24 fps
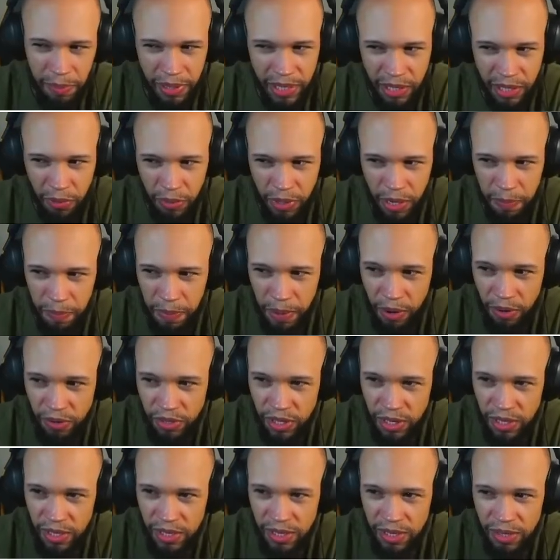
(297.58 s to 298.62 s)
don't get
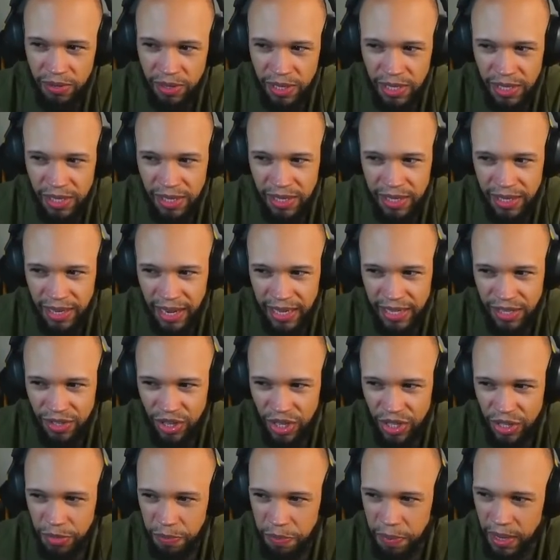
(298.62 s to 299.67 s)
piercing, so this is a nice
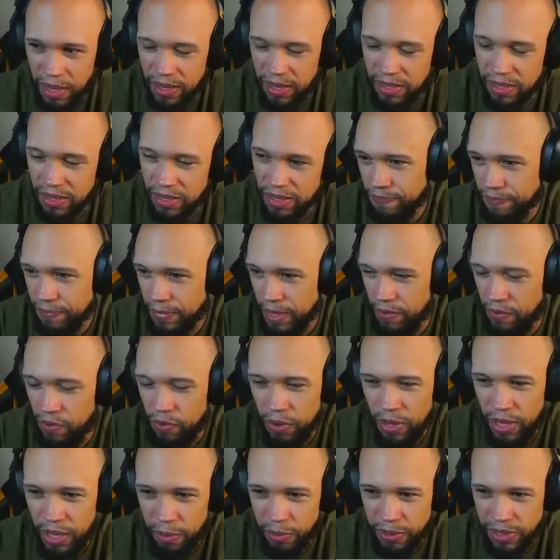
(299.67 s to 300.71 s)
change of pace. If
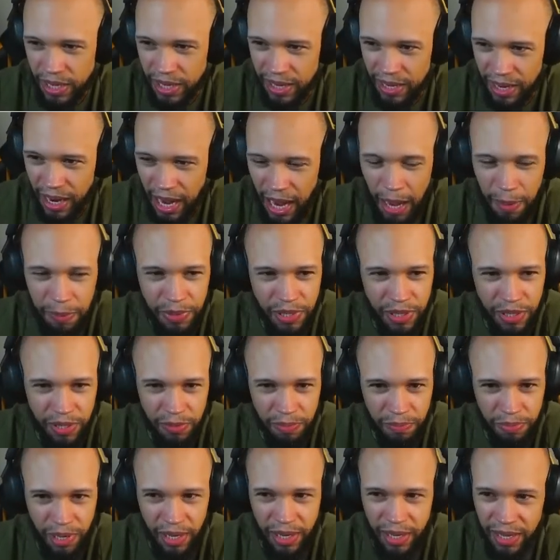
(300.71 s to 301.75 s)
only there was like an option
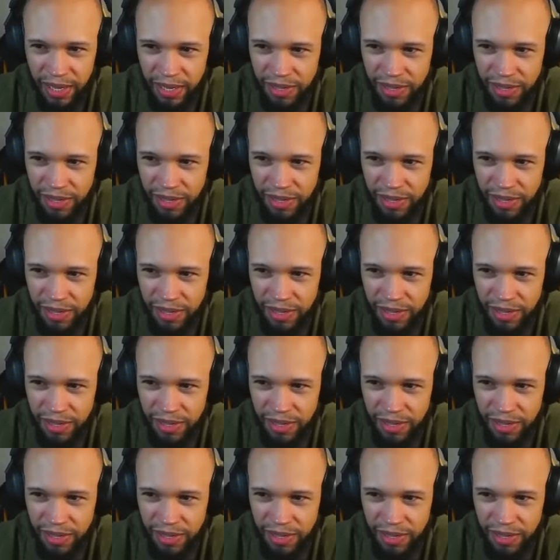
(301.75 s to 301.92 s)
plugin or